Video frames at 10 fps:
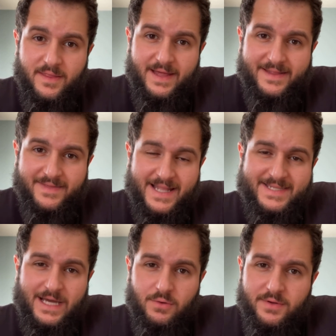That
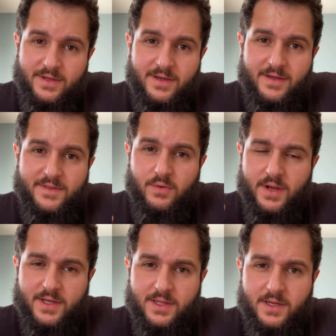that's how uh,
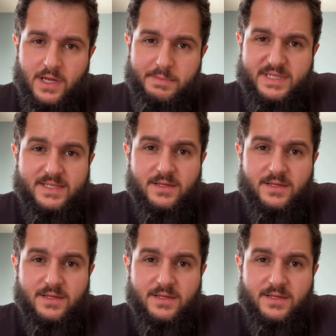theoretical economics